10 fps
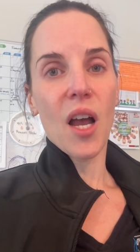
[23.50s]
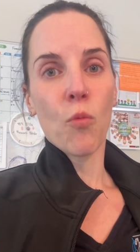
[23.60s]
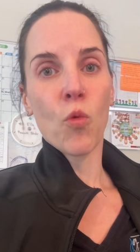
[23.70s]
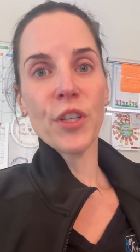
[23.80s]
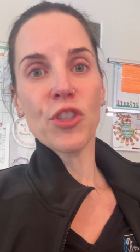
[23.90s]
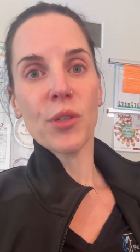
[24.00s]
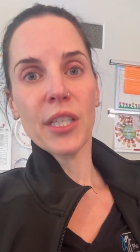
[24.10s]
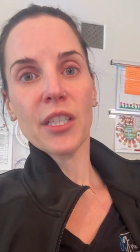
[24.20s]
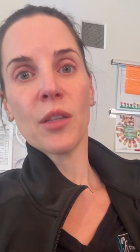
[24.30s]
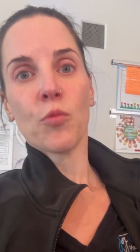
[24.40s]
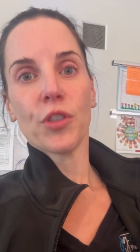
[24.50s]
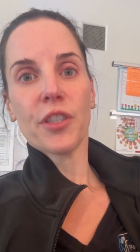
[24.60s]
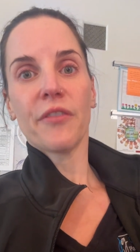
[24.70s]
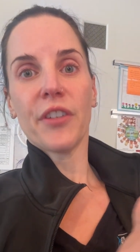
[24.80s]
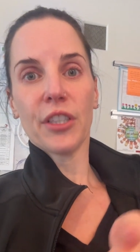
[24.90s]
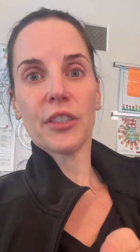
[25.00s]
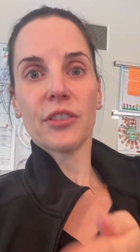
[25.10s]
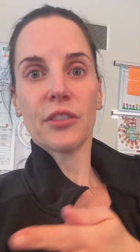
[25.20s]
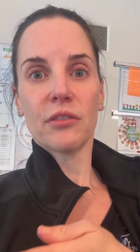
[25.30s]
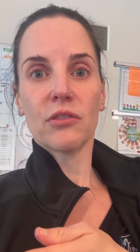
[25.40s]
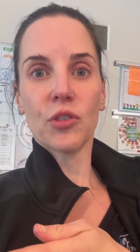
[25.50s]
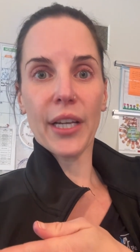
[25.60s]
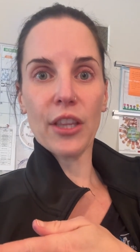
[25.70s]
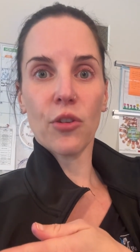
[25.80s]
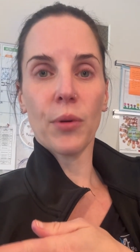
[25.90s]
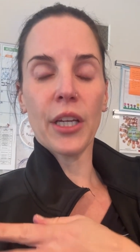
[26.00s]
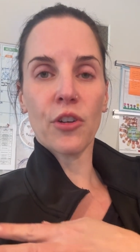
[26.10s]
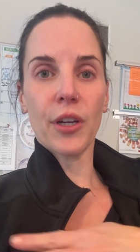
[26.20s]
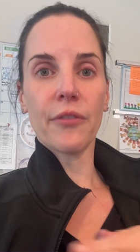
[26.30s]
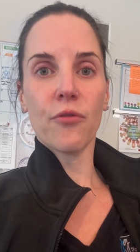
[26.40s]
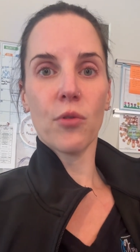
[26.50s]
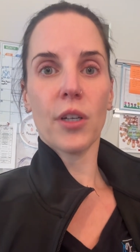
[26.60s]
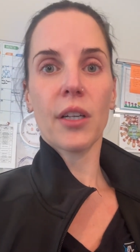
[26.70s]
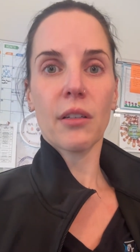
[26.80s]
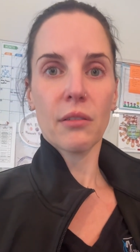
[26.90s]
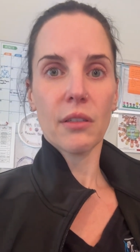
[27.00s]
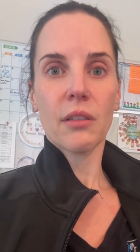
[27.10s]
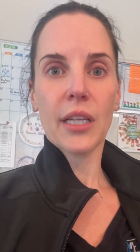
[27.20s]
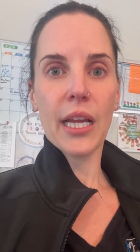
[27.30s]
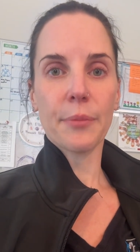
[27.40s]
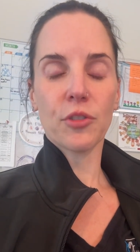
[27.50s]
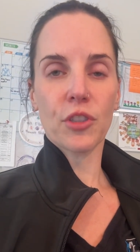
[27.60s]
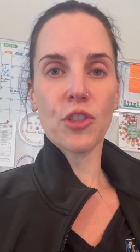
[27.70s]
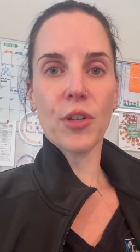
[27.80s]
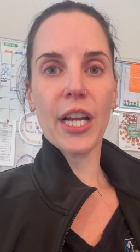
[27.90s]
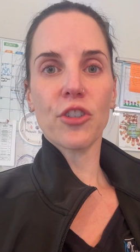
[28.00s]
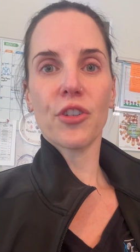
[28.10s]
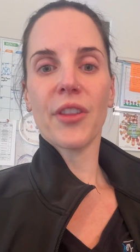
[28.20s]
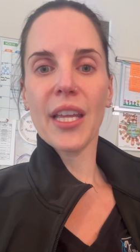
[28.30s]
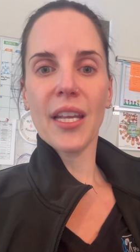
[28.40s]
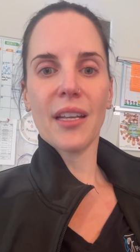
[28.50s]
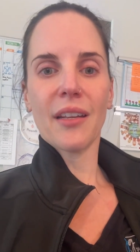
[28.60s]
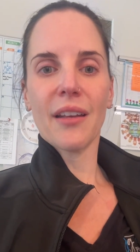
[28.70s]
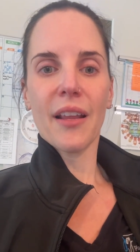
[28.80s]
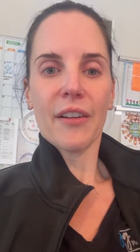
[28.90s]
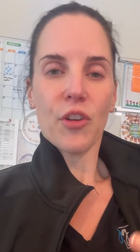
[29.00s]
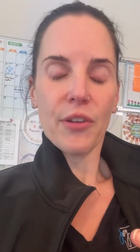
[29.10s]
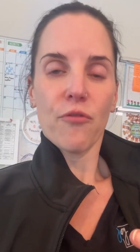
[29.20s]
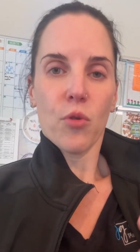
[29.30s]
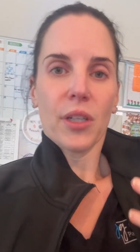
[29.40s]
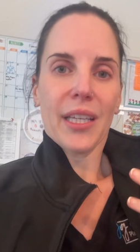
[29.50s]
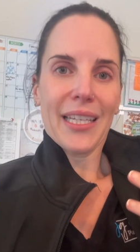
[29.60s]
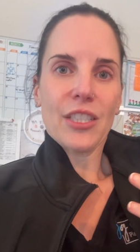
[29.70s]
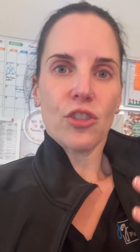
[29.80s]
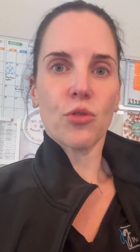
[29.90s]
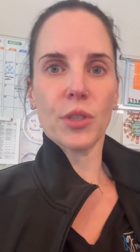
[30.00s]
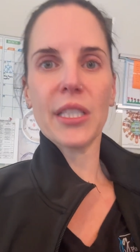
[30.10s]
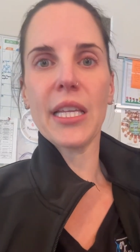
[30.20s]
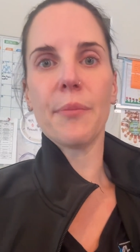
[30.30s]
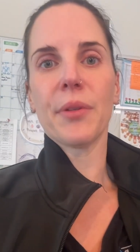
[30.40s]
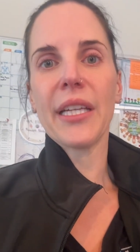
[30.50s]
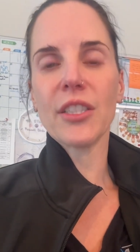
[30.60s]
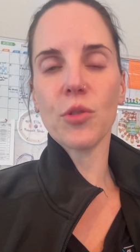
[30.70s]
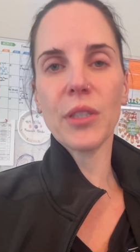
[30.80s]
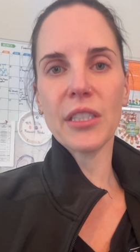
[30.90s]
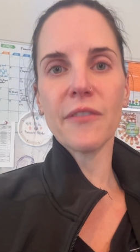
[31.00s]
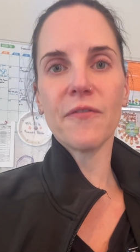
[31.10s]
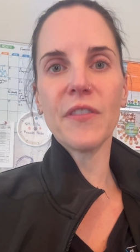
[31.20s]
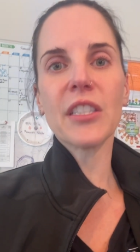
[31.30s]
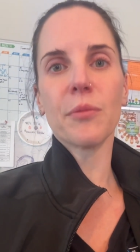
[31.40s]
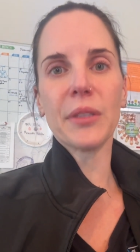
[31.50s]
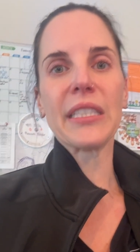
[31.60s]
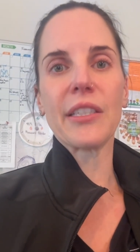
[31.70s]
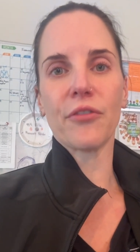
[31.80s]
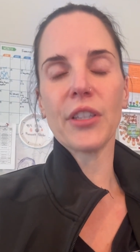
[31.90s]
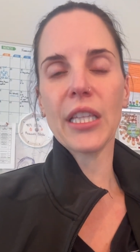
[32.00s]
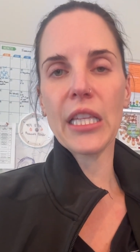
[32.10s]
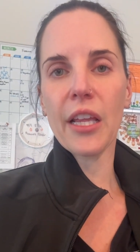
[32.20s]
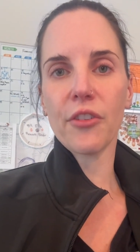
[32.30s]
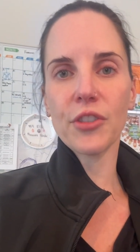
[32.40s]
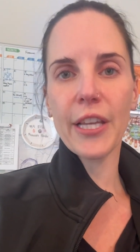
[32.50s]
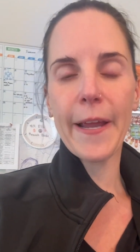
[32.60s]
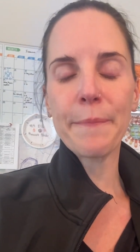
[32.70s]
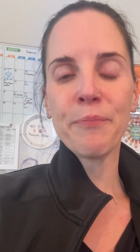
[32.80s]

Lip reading: Once you get to the more severe grade 3 and grade 4 capsular contracture, then grade 4, like, it distorts the implant, so it's visibly different than the other side.